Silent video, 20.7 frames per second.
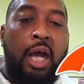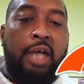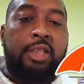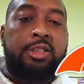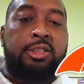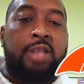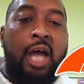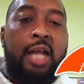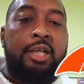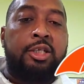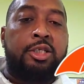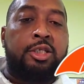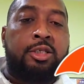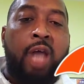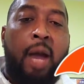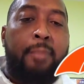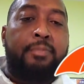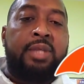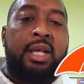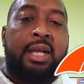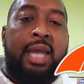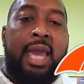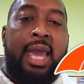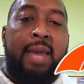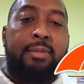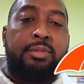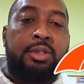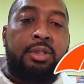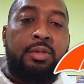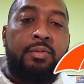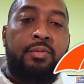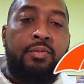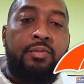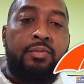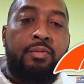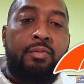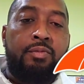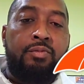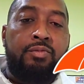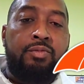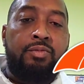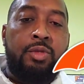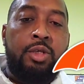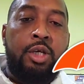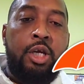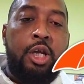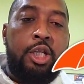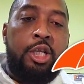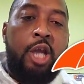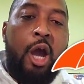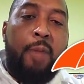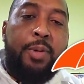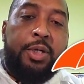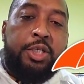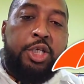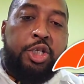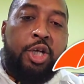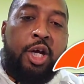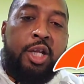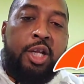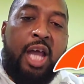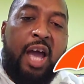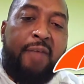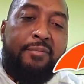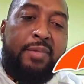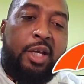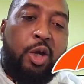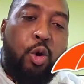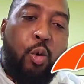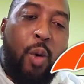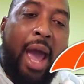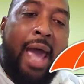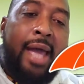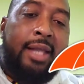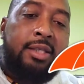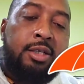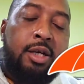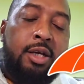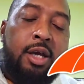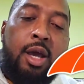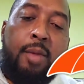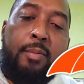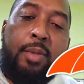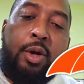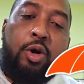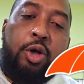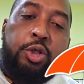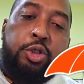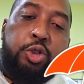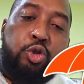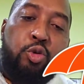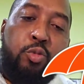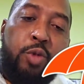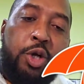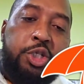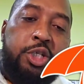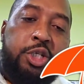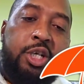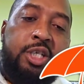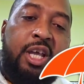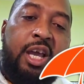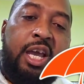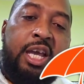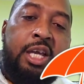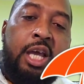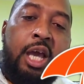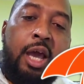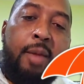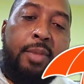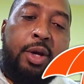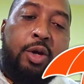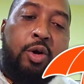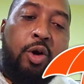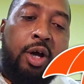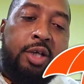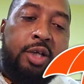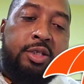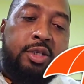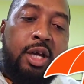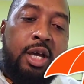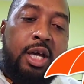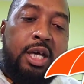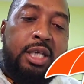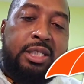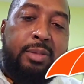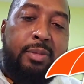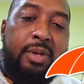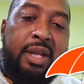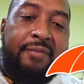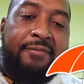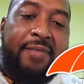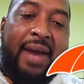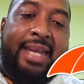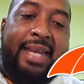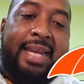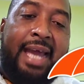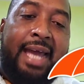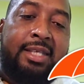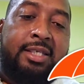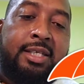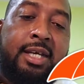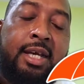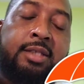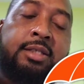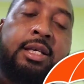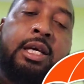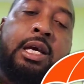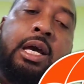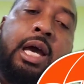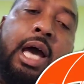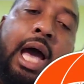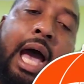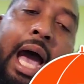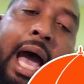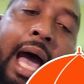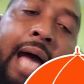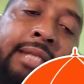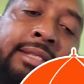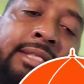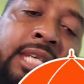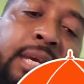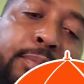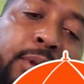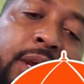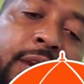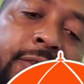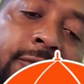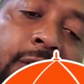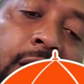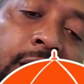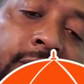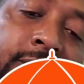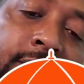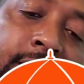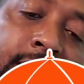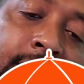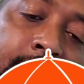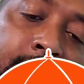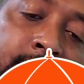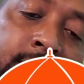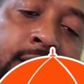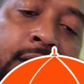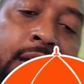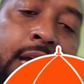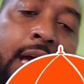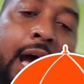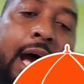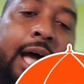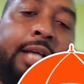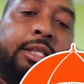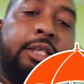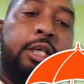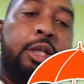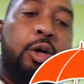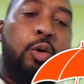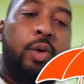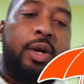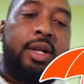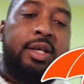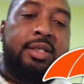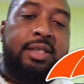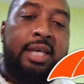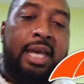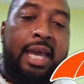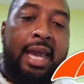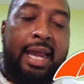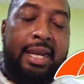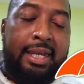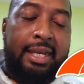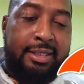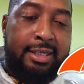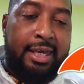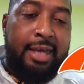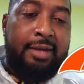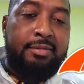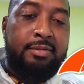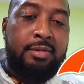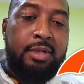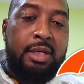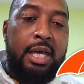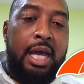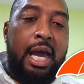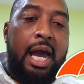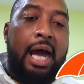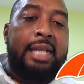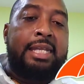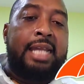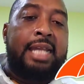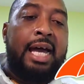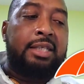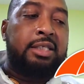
and stop the games. The opposition have been quiet because too much things. Because some of their financiers are deeply involved in this, and they don't want to say anything. And